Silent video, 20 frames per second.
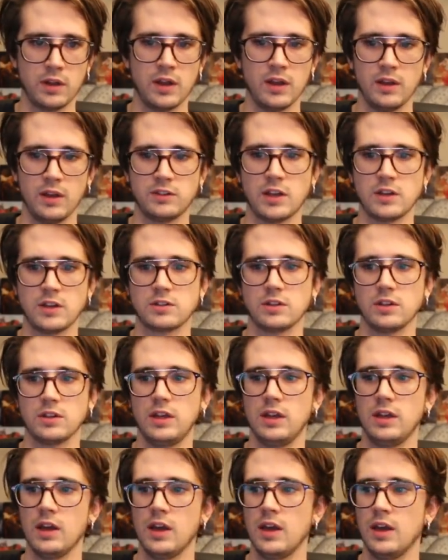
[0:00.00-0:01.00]

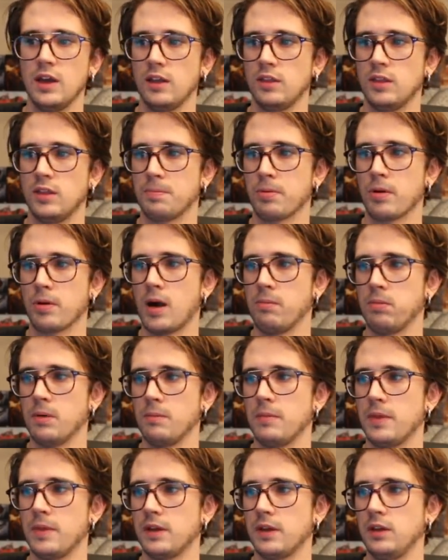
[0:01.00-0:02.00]
Essentially, the problem
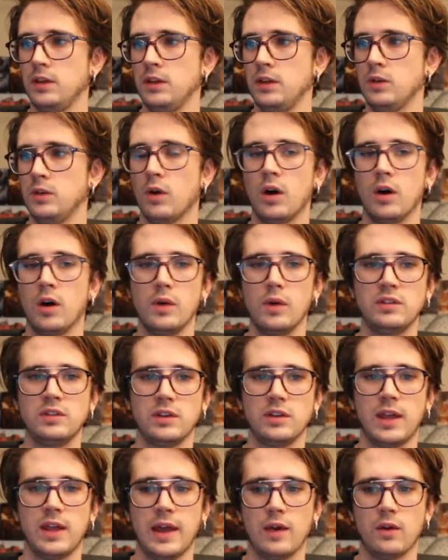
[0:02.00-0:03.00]
that you always
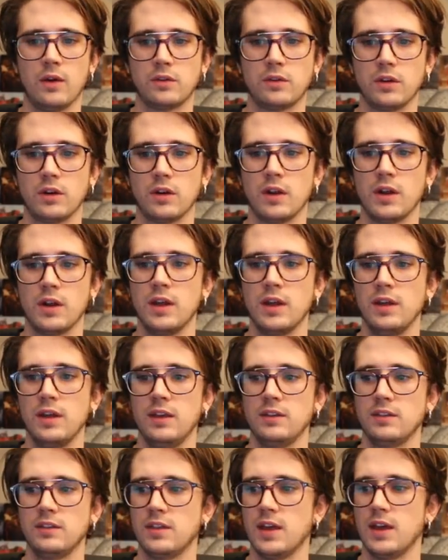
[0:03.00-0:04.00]
encounter
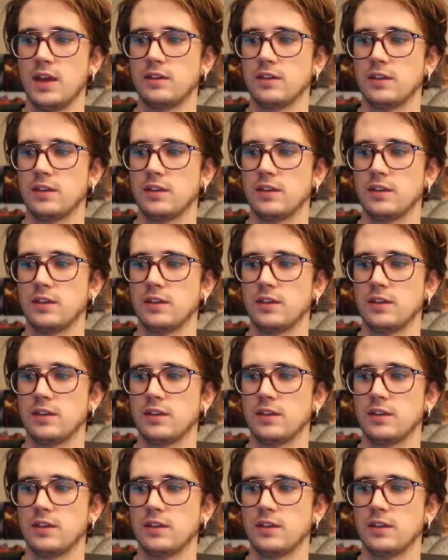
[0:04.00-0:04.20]
is that,